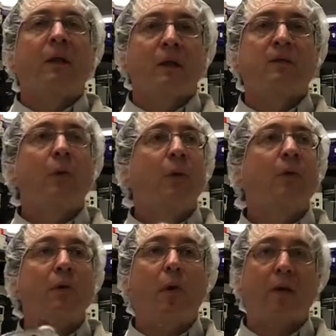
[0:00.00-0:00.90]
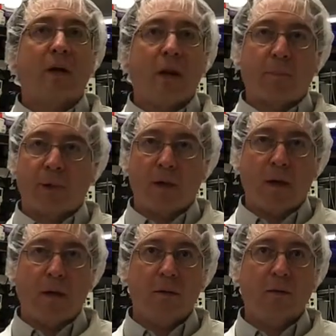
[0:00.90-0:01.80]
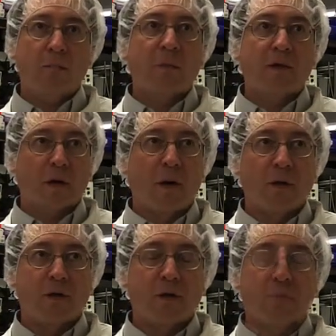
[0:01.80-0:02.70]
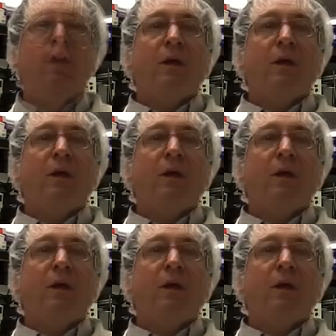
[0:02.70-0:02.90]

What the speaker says: That's what we would call an applique methodology.